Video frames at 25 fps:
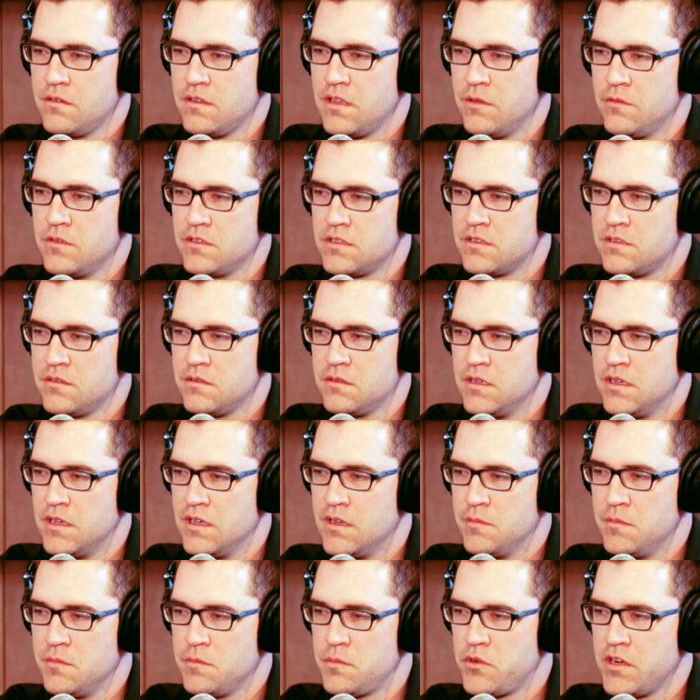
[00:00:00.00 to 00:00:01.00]
That was
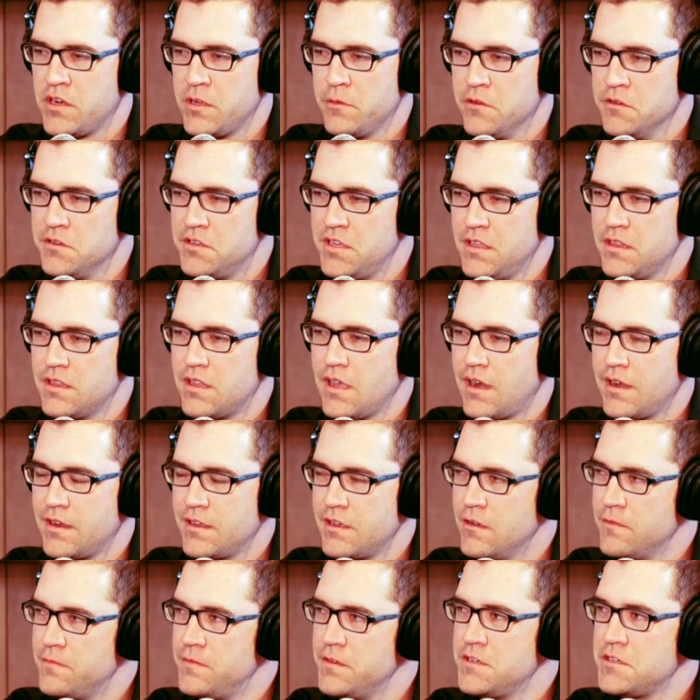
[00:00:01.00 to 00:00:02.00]
a pretty routine thing to
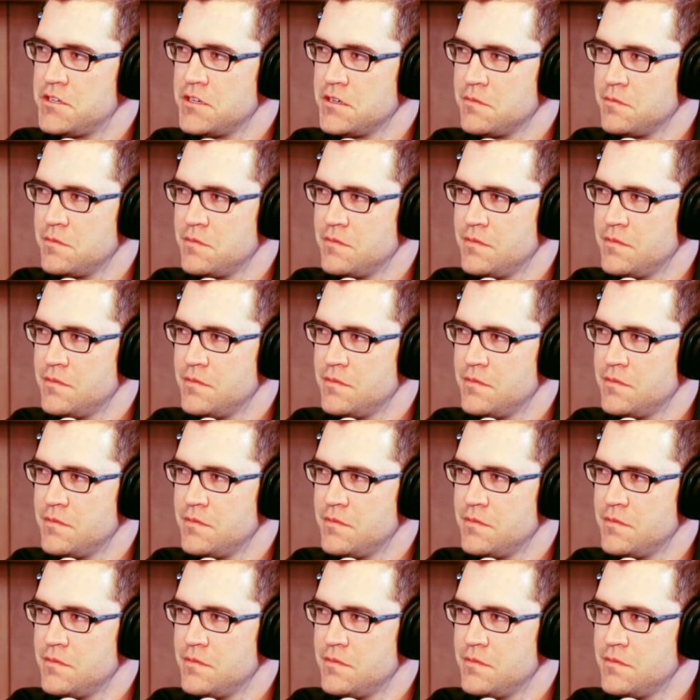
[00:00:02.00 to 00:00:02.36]
go fishing.